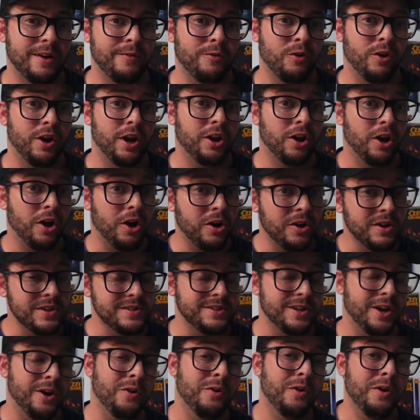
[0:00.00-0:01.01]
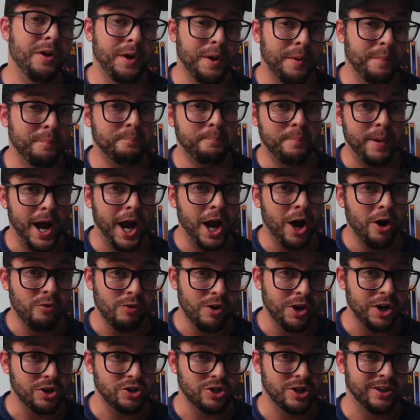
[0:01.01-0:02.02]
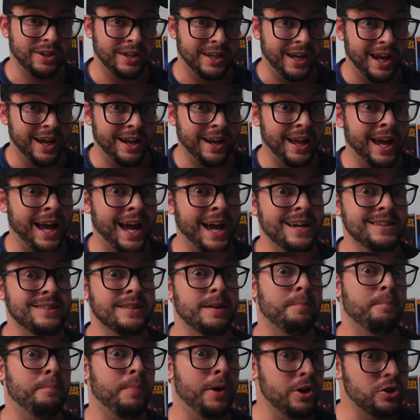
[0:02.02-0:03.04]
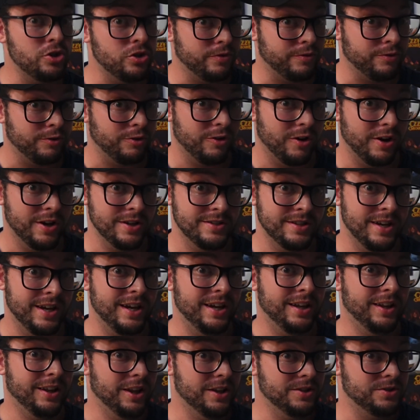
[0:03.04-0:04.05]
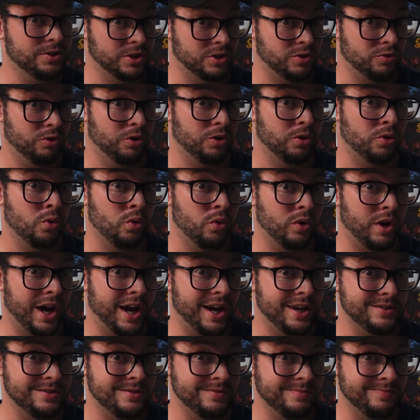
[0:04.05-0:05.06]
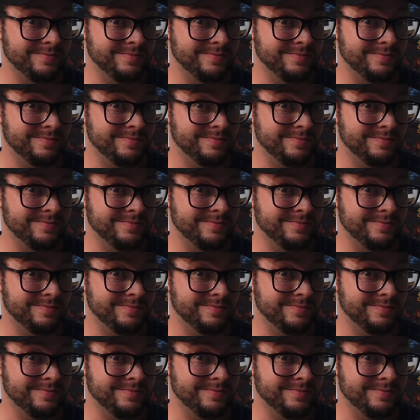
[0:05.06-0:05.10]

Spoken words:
for it. And also Bio Reconstruct again has a picture for us. This looks really cool, guys.